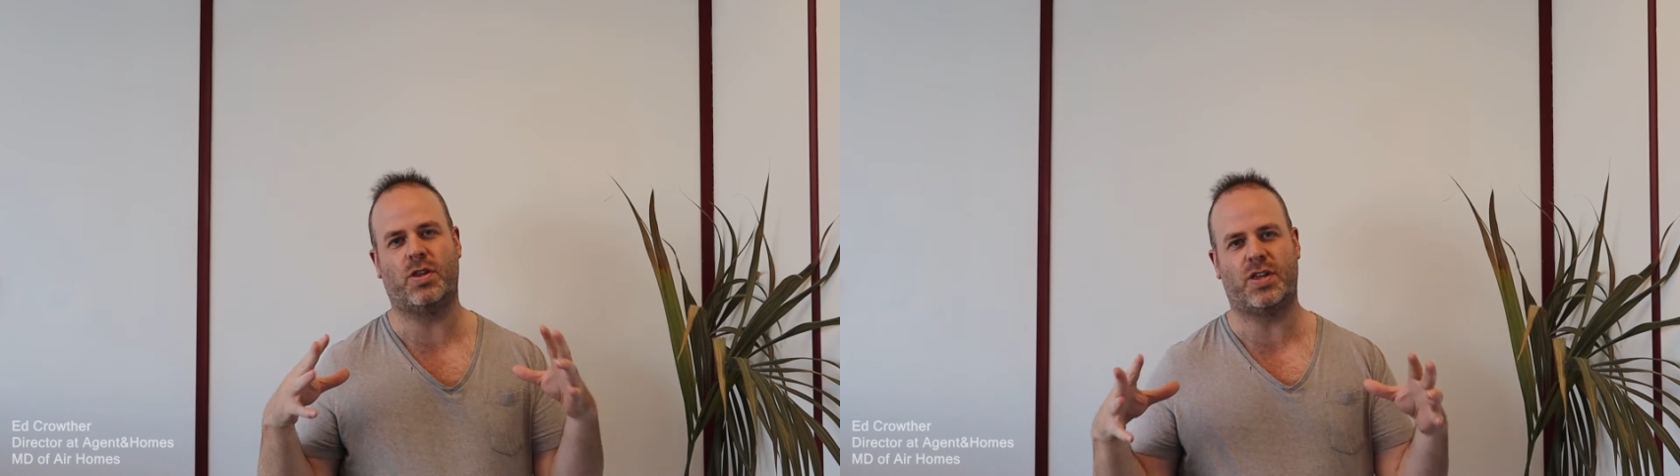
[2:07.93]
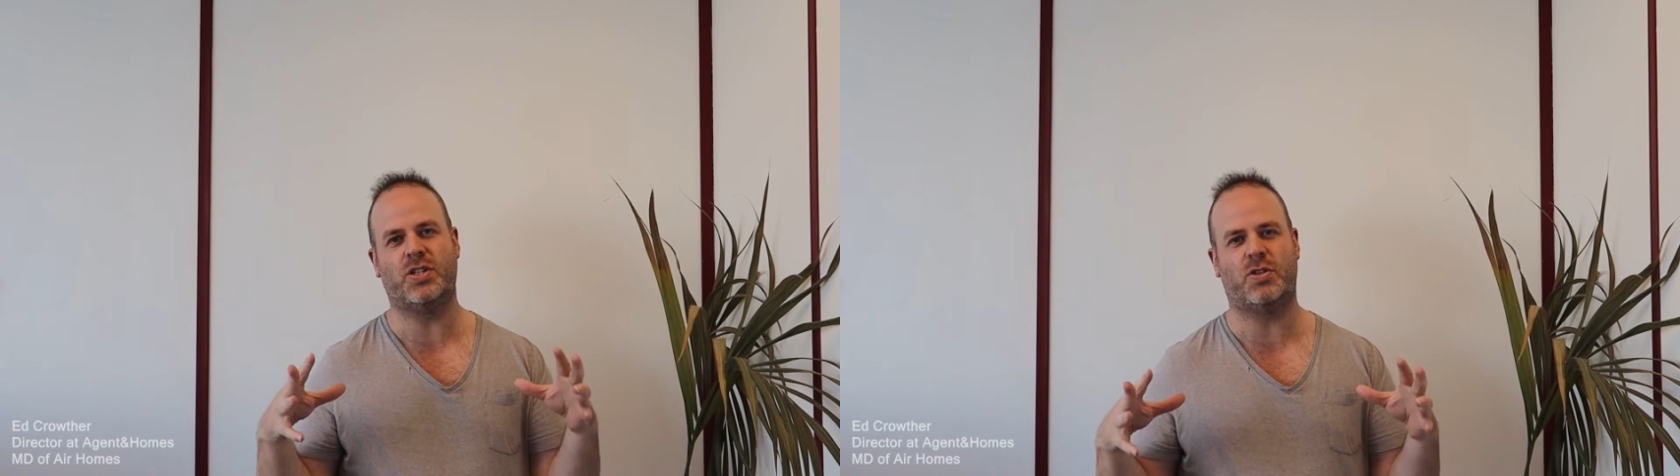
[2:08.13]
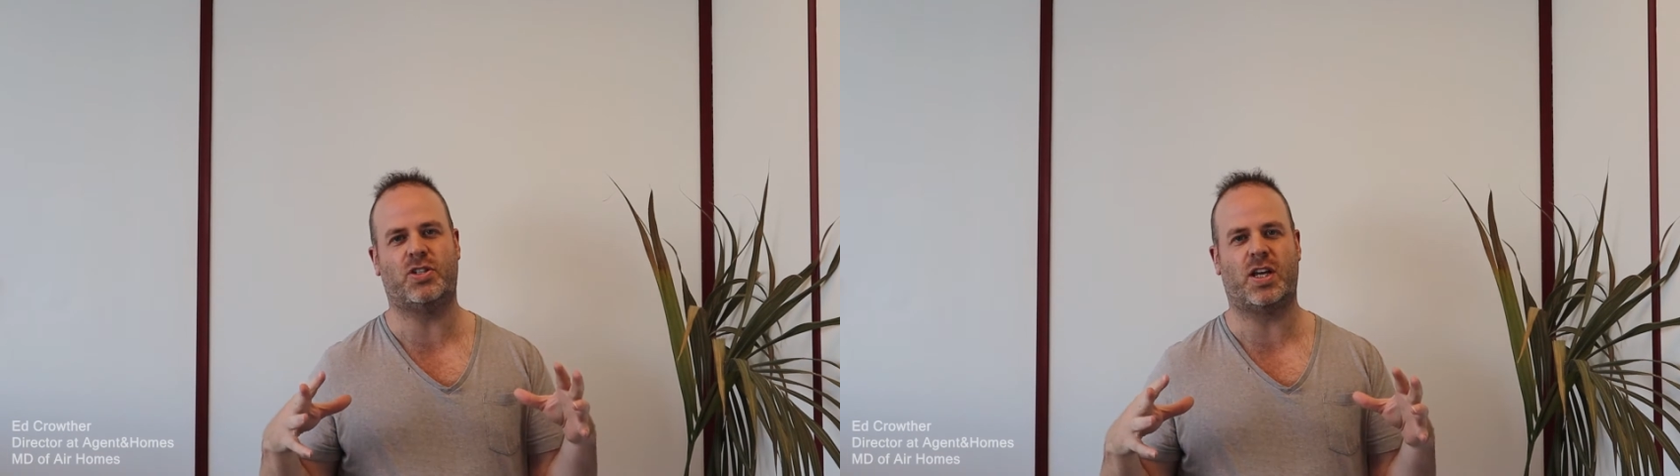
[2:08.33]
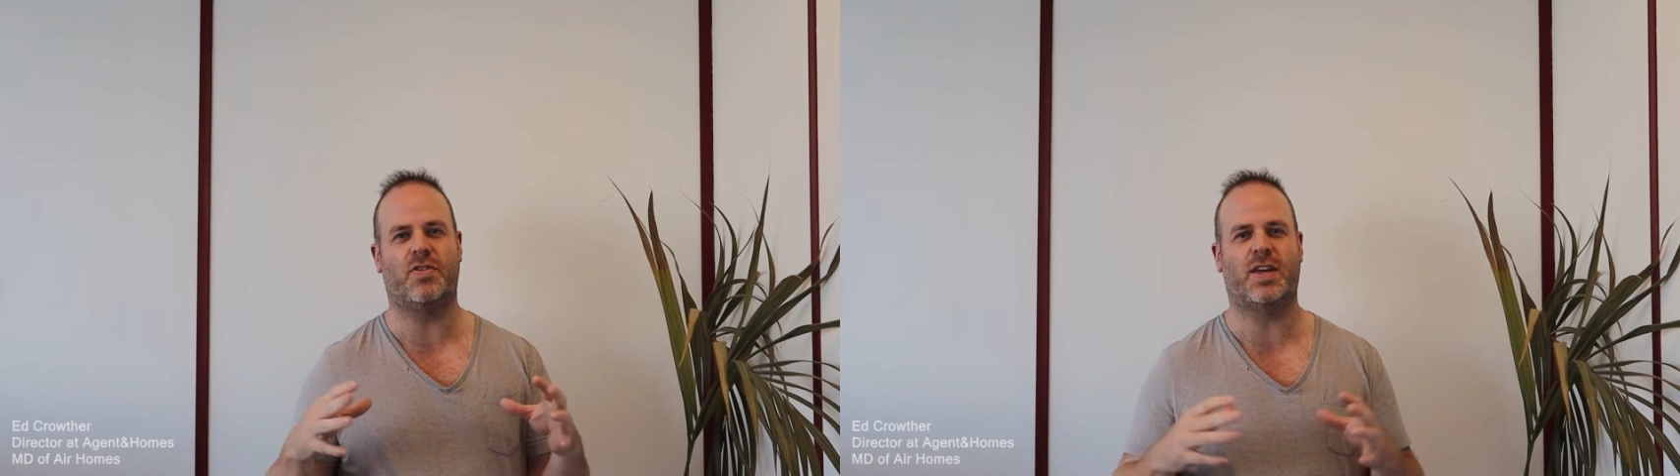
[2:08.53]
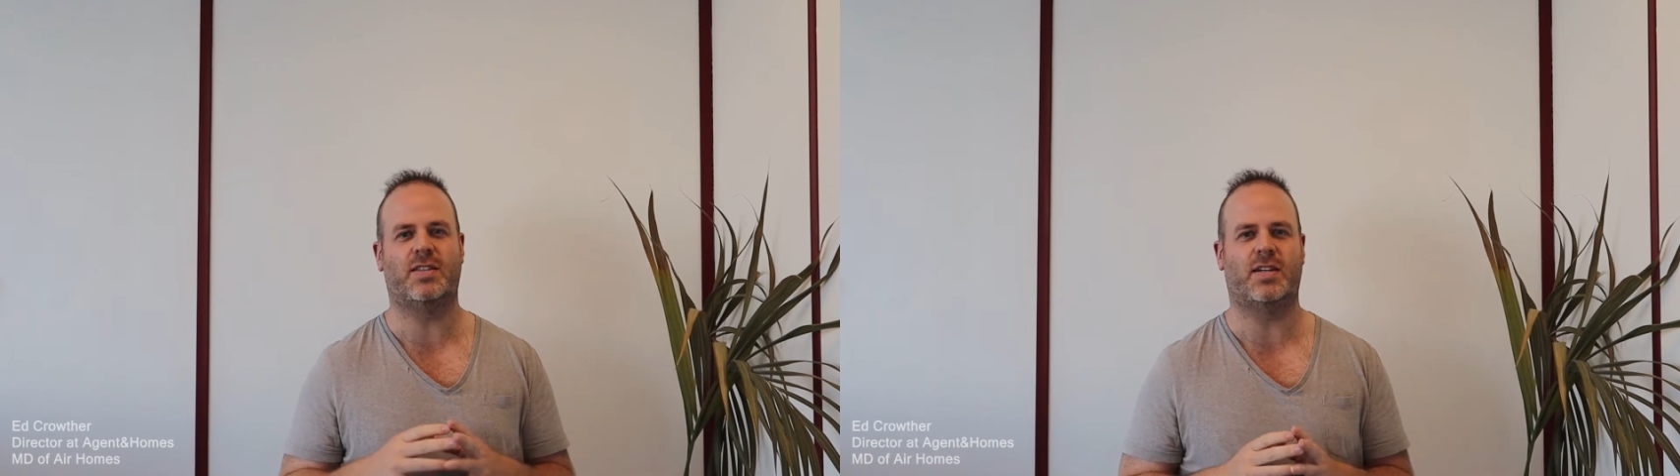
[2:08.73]
things you see on
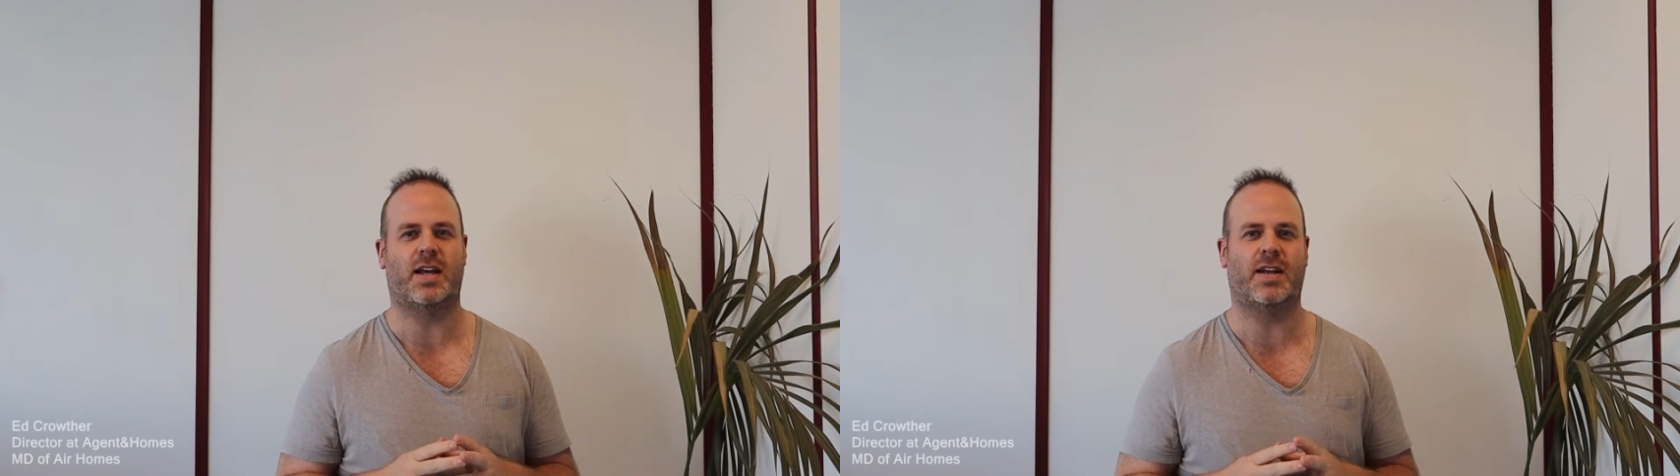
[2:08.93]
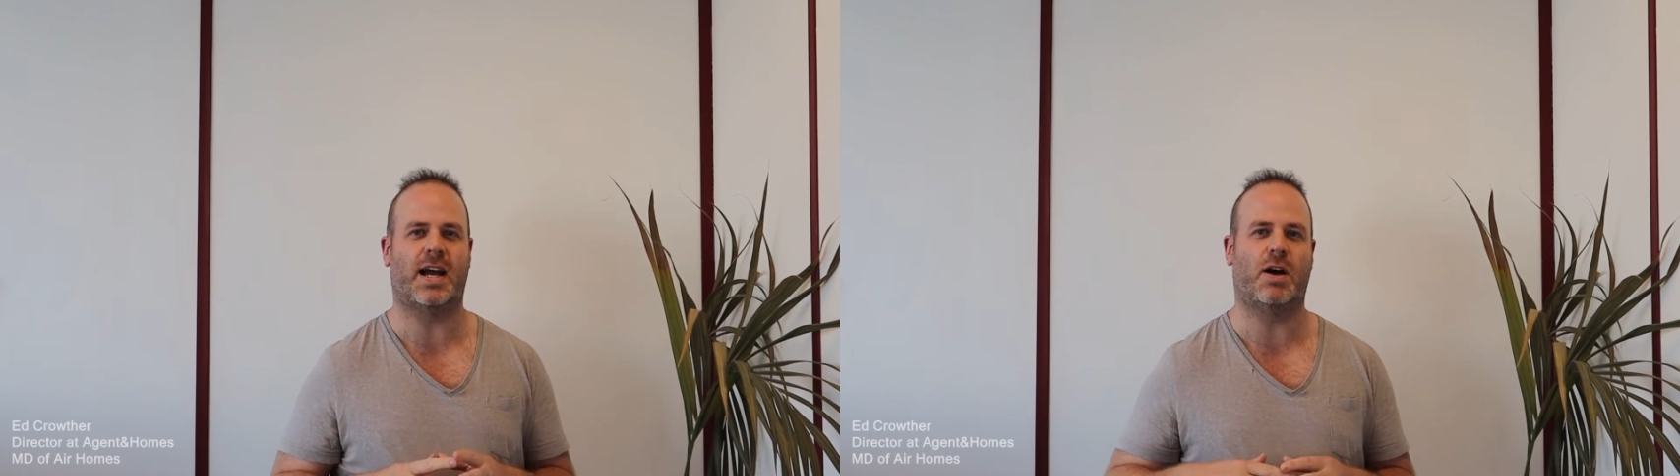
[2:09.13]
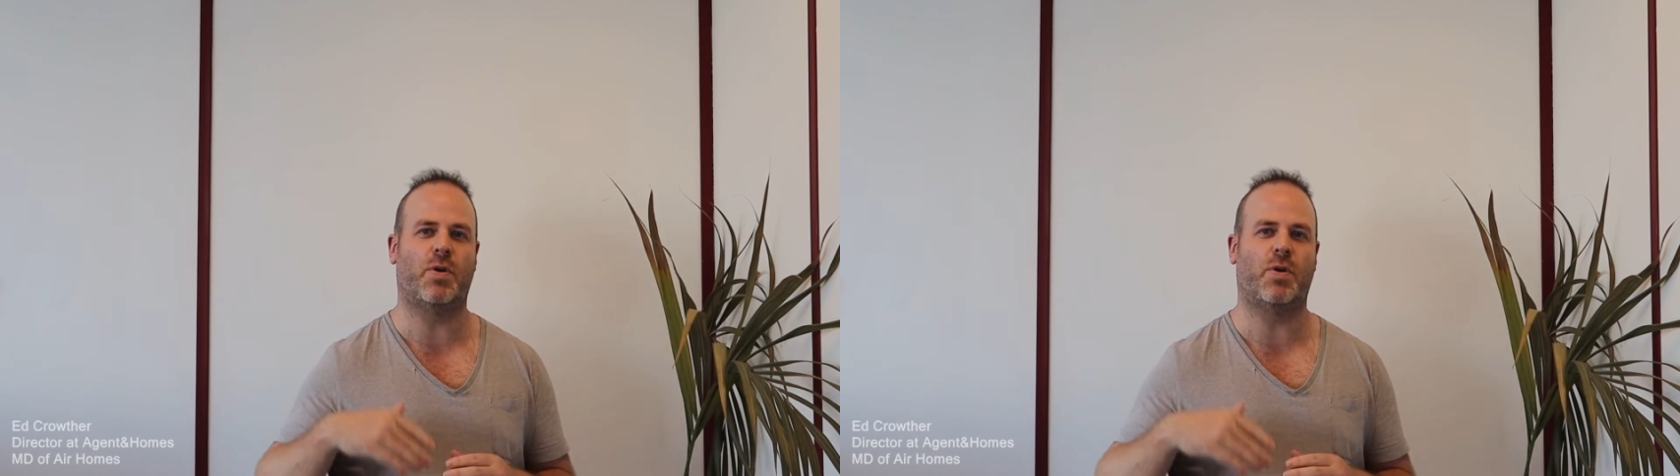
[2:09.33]
the internet now,